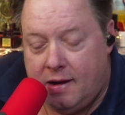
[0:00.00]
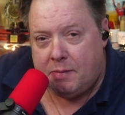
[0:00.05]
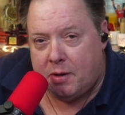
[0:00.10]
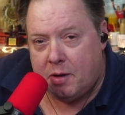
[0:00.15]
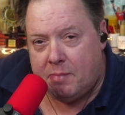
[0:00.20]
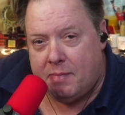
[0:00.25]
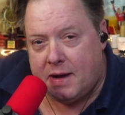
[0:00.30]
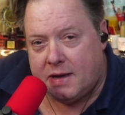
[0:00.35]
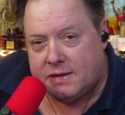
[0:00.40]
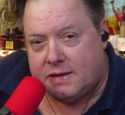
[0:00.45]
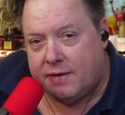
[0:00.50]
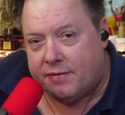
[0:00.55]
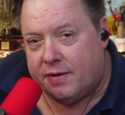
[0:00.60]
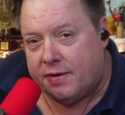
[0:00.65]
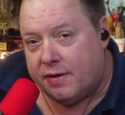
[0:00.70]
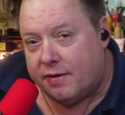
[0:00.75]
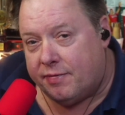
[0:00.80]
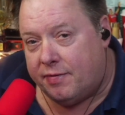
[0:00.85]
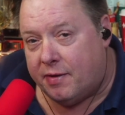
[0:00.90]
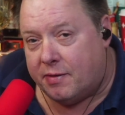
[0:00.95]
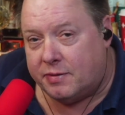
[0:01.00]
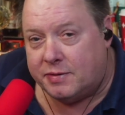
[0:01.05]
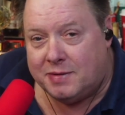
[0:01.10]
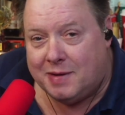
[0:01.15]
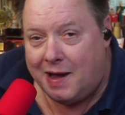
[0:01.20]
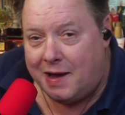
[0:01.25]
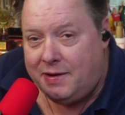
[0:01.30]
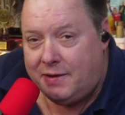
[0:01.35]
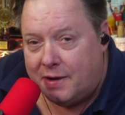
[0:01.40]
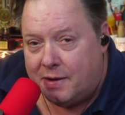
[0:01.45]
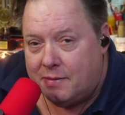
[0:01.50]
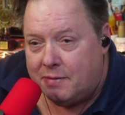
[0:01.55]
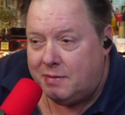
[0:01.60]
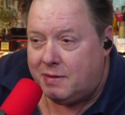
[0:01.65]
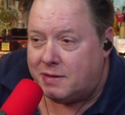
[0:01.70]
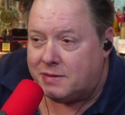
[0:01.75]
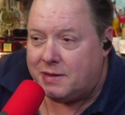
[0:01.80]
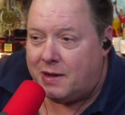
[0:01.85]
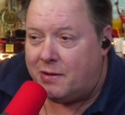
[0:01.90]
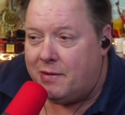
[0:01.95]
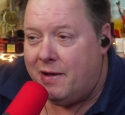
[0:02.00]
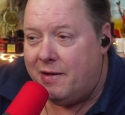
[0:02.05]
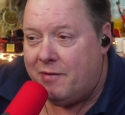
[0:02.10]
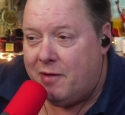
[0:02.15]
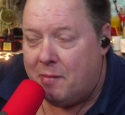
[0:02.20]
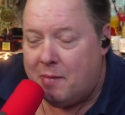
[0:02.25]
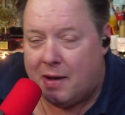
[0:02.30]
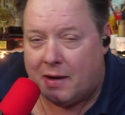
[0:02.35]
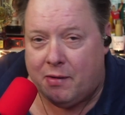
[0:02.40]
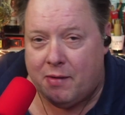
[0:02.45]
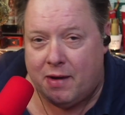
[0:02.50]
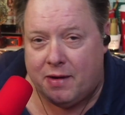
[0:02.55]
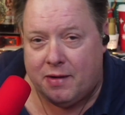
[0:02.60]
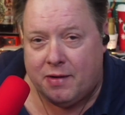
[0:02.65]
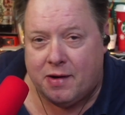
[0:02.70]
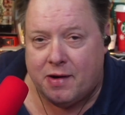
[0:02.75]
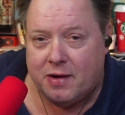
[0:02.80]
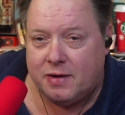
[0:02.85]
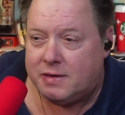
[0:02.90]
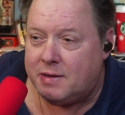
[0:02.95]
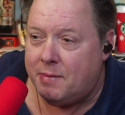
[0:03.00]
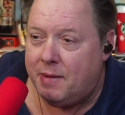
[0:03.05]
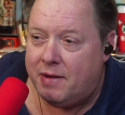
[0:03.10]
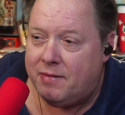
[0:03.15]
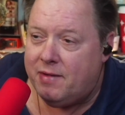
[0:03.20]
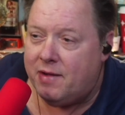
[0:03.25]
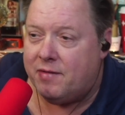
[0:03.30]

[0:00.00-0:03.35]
A lot of people don't buy stuff on their phones. I don't, because I don't have all my credit cards.